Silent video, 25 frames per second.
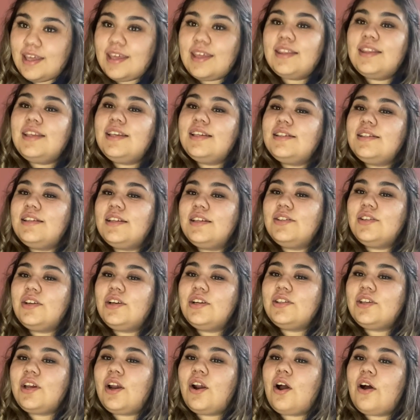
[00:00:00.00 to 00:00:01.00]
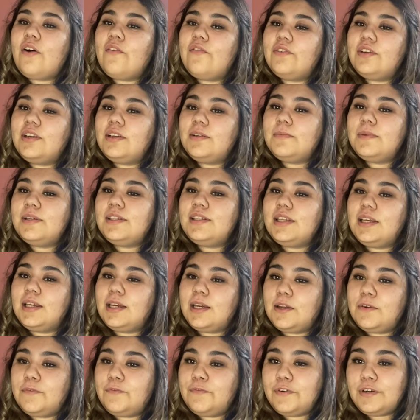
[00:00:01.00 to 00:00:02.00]
These lizards are often
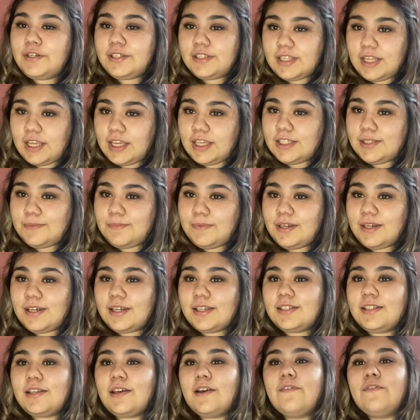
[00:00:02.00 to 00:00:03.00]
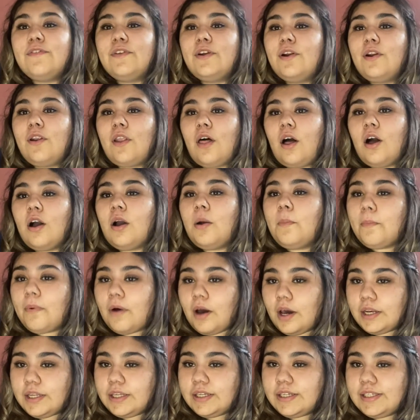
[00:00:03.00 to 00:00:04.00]
mistaken for snakes because of their long
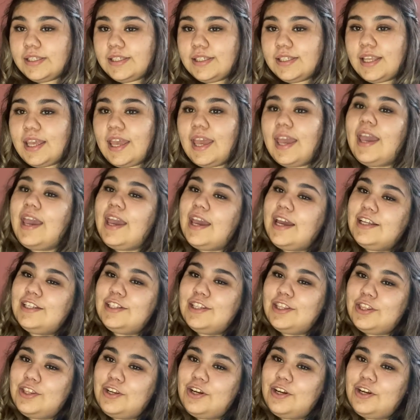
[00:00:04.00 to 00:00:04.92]
bodies and their